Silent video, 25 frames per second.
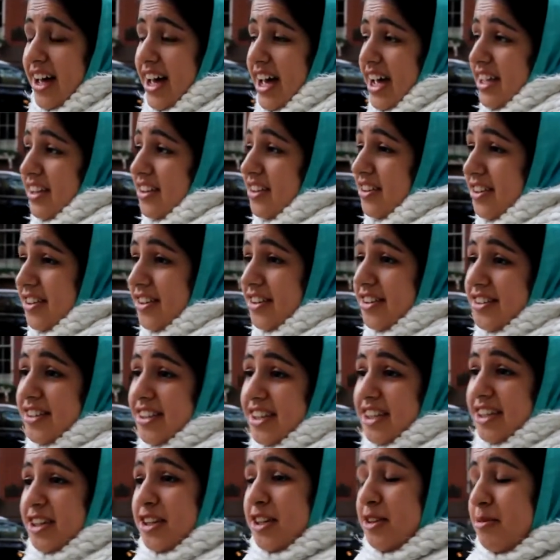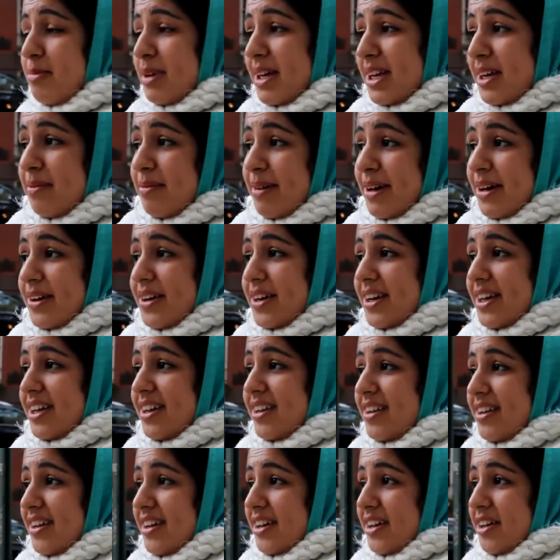I learned a little bit about
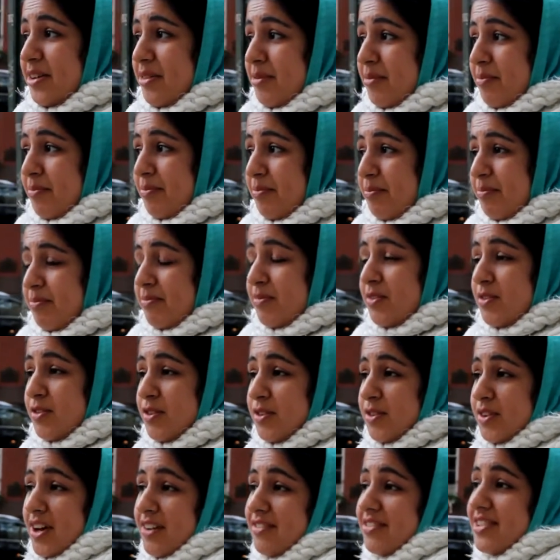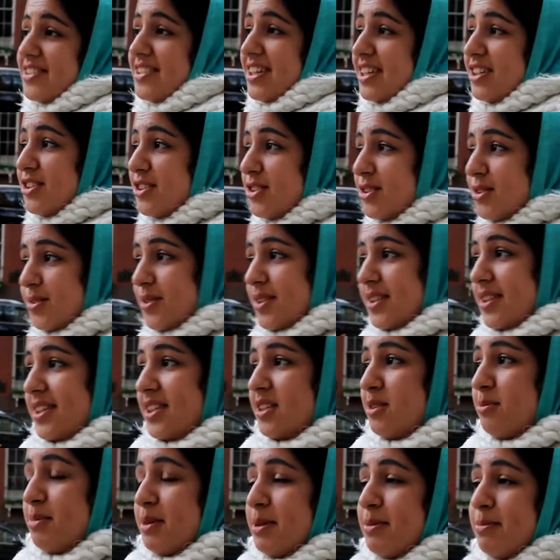it through conversations with
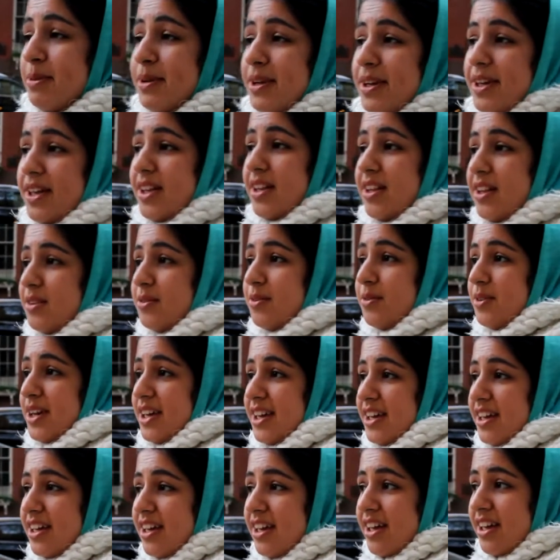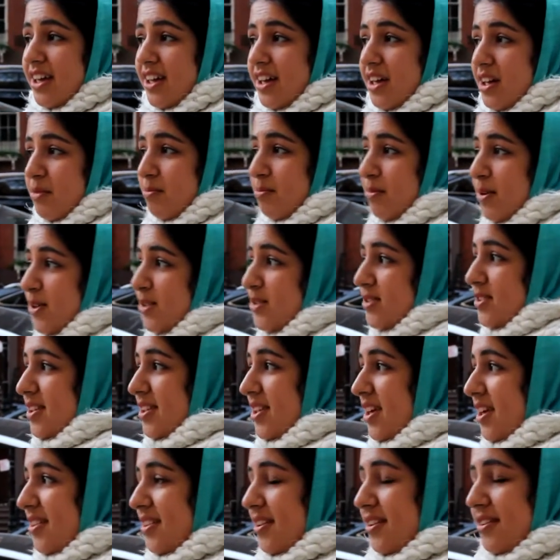these people. We
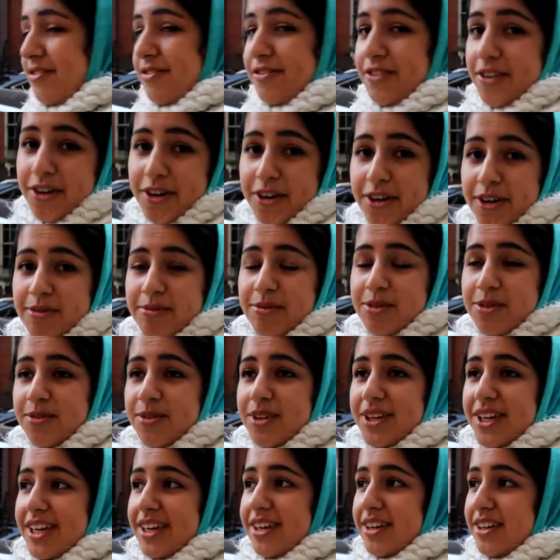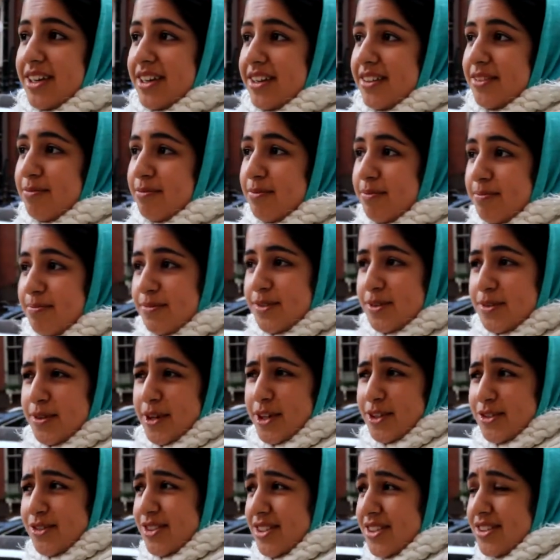posted on the forums. We
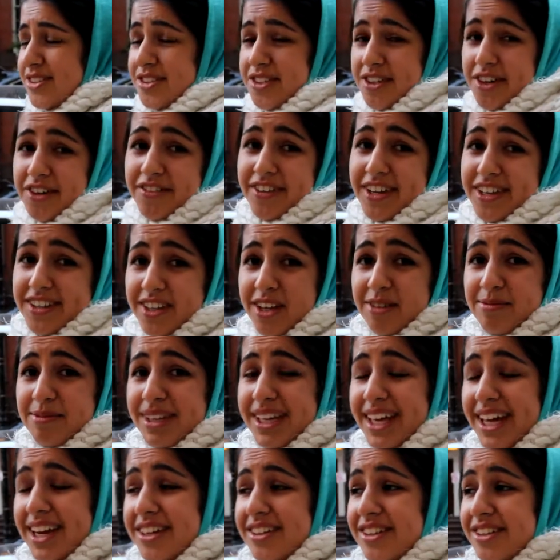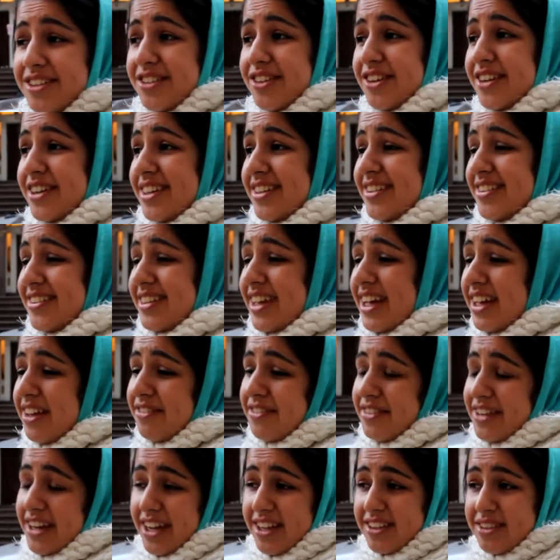hosted surveys on Mechanical Turk
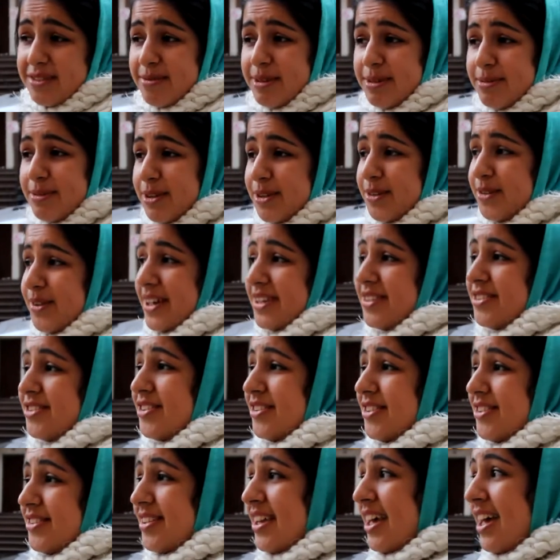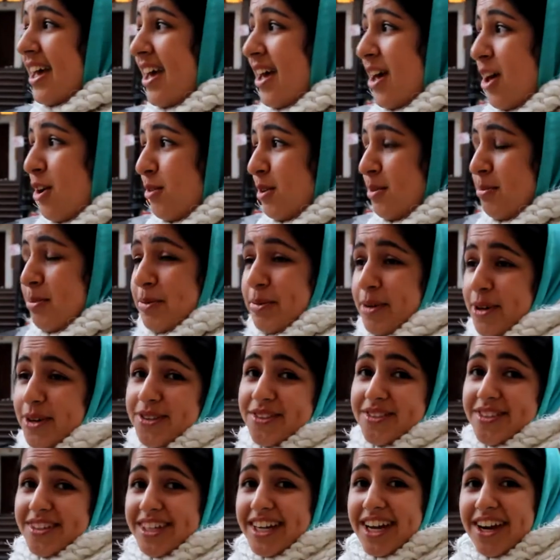itself and asked people questions. We
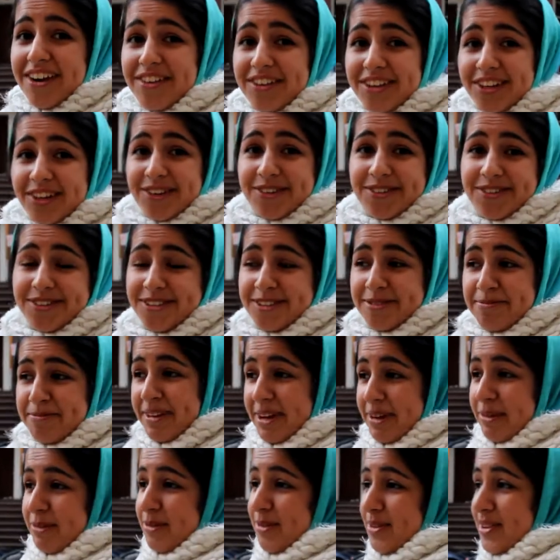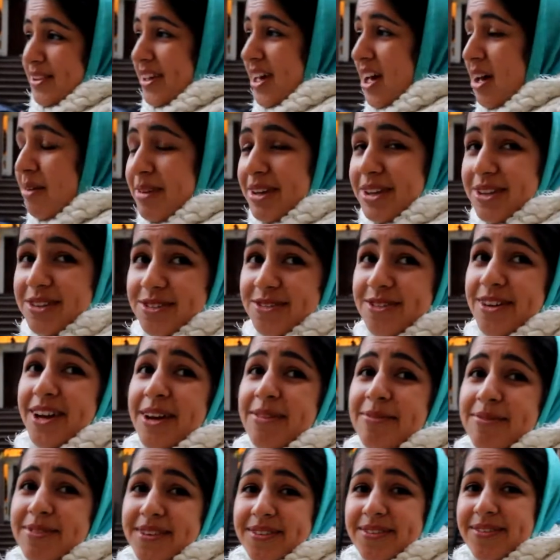proposed scenarios, sometimes with comic
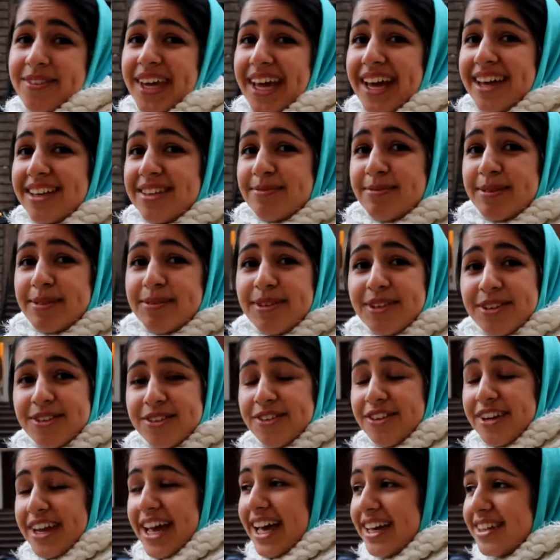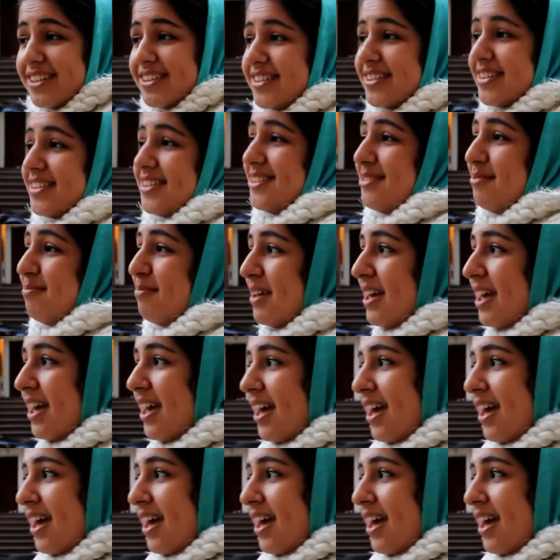strips, and we asked people to react to them.